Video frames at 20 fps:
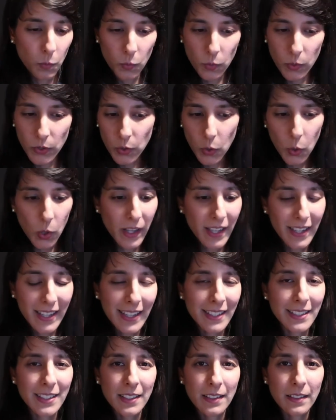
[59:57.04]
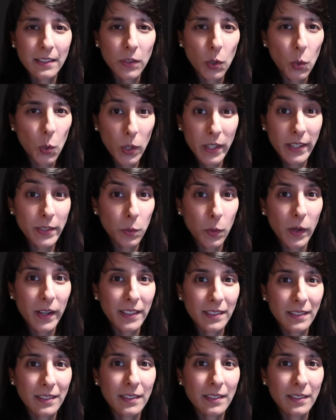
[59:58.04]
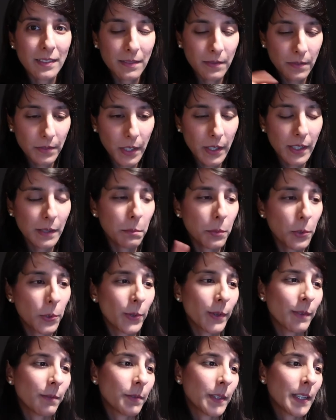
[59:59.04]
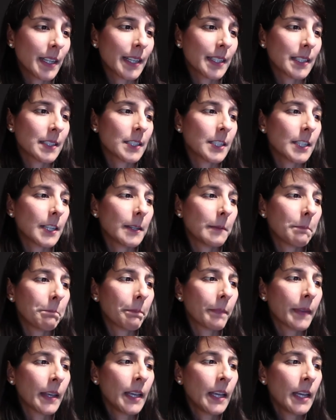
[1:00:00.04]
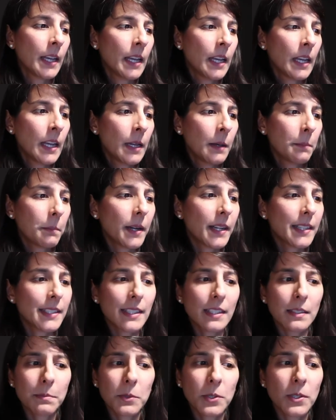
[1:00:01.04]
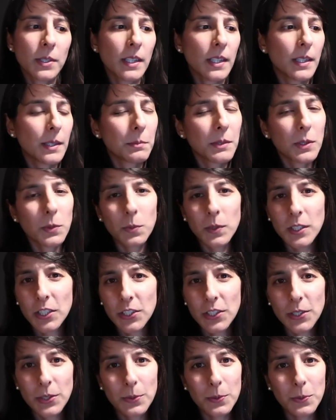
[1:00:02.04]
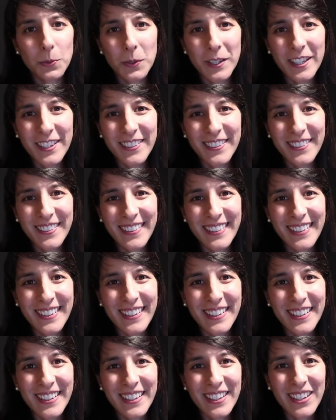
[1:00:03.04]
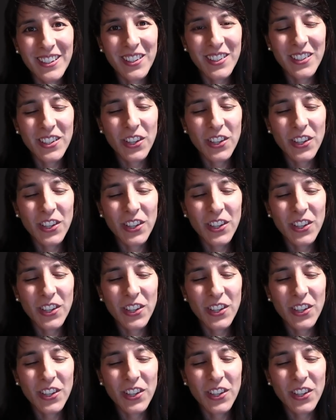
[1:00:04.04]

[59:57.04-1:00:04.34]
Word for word: we're all connected, all is one. Very important for next year. Pisces moon, I'm going to wish you well, and I, I